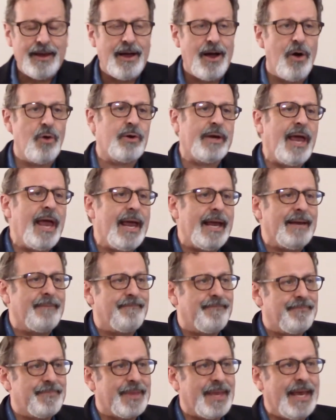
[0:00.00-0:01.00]
Okay,
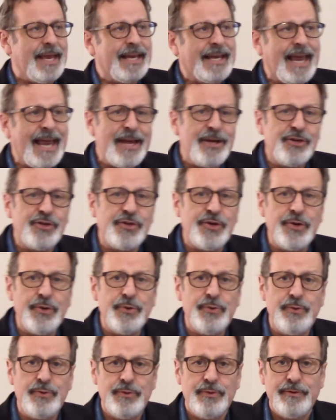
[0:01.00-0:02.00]
in case
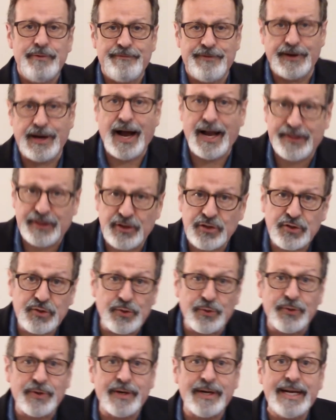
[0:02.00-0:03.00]
you forgot the
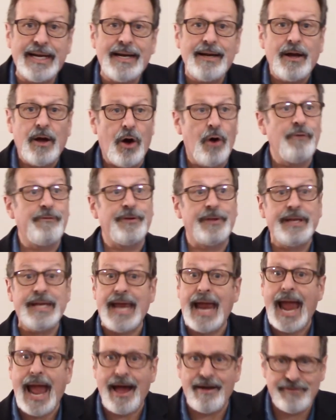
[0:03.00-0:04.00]
story, hopefully you
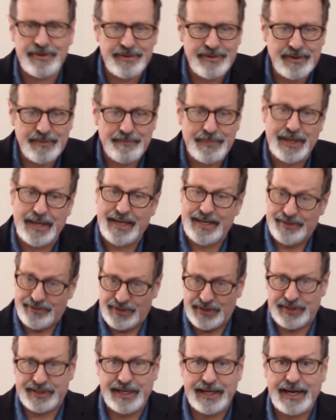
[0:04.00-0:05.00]
haven't, but
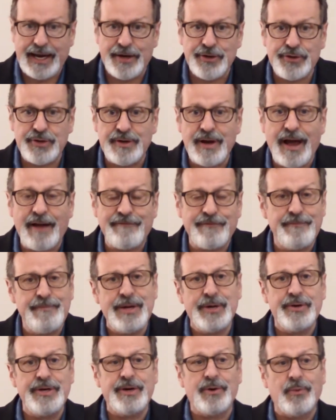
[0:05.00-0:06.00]
just in case you're not
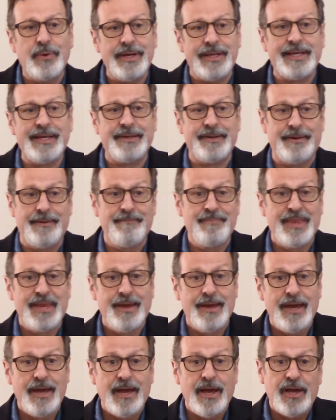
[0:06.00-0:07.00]
familiar with it,
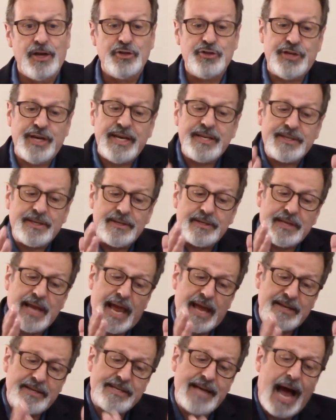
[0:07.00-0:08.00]
Jesus
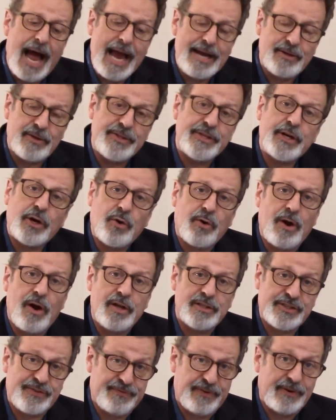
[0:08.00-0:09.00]
had died on the
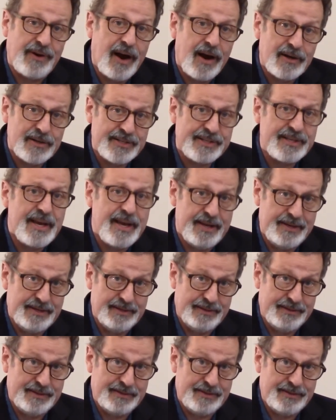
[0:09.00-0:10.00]
cross for our
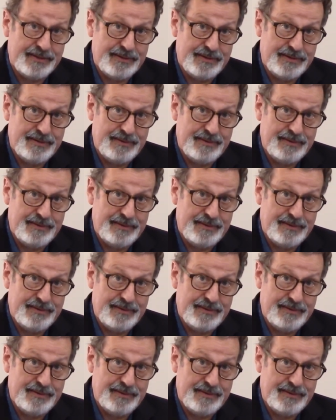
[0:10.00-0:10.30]
sins.